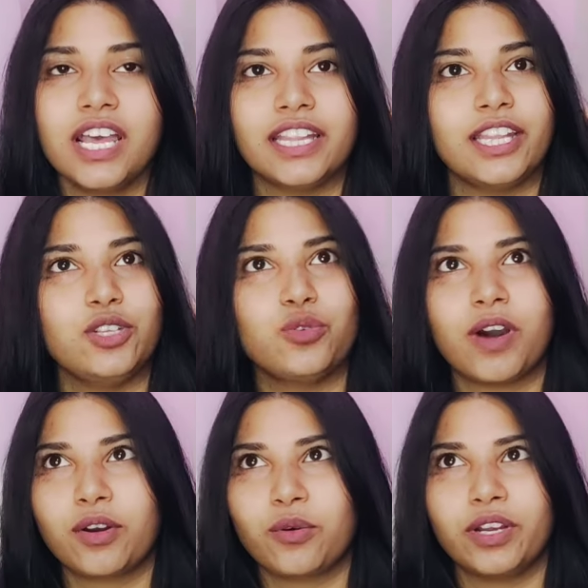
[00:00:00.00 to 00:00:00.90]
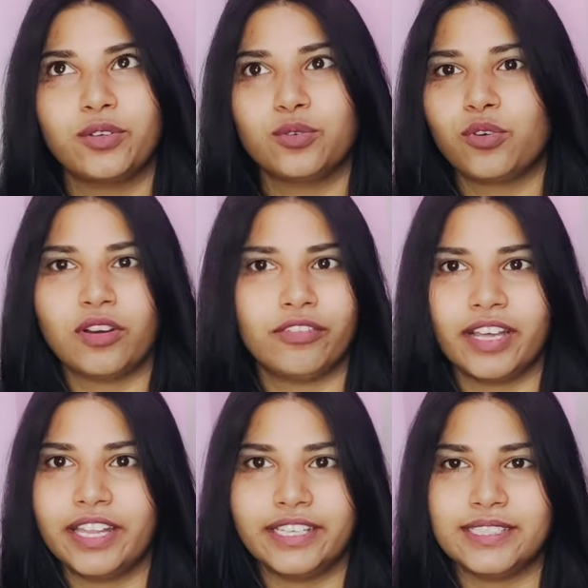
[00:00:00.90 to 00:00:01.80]
then you are going to
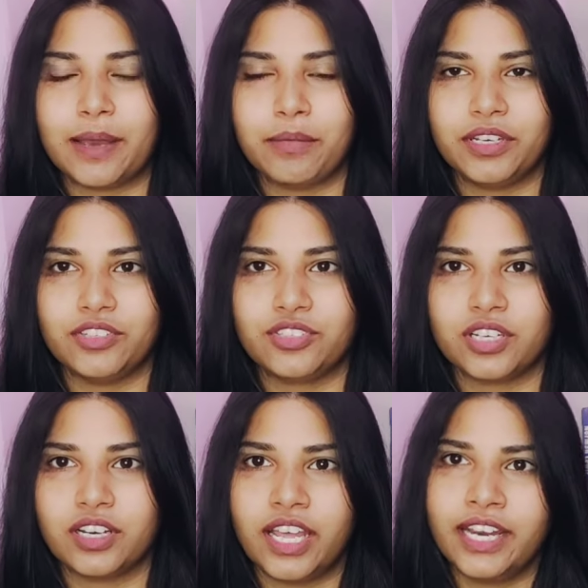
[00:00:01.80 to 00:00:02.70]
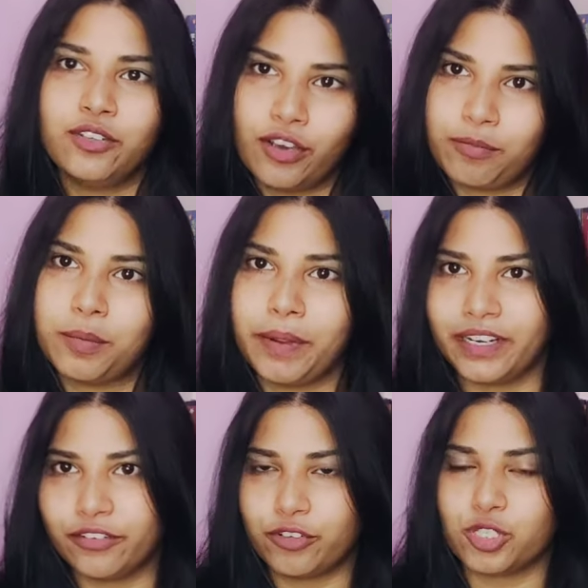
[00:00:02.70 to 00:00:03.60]
qualify the examination and you have
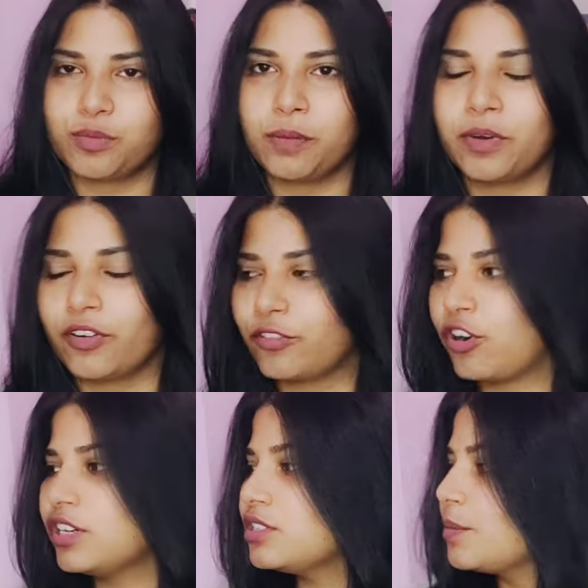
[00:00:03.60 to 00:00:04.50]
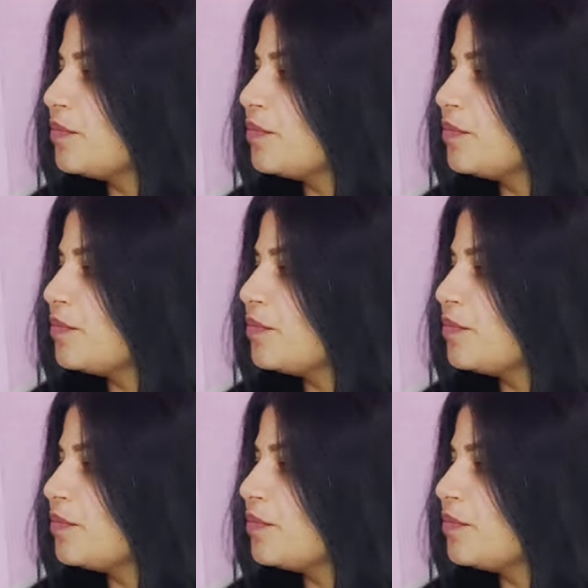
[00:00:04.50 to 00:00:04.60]
prepared the first paper, of course.